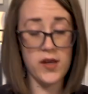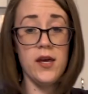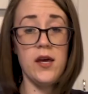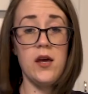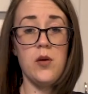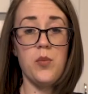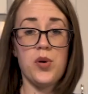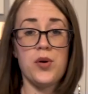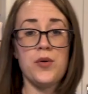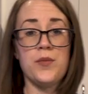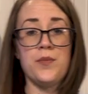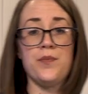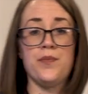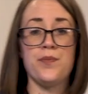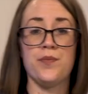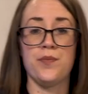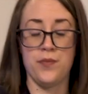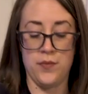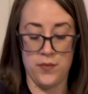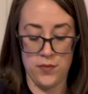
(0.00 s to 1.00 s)
keep
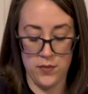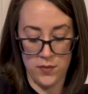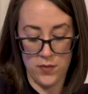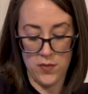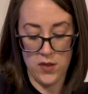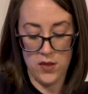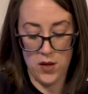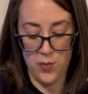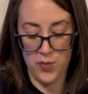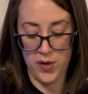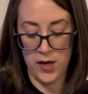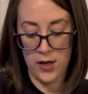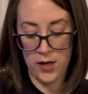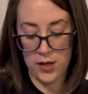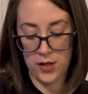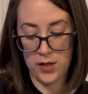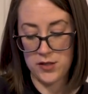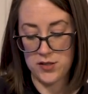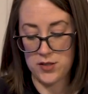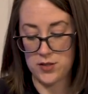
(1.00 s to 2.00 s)
the peanut
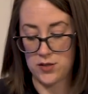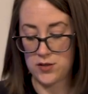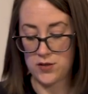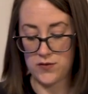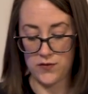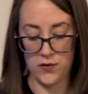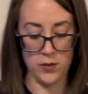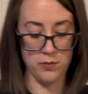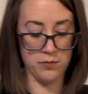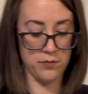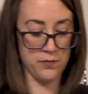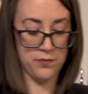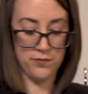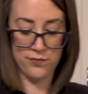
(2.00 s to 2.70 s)
clusters from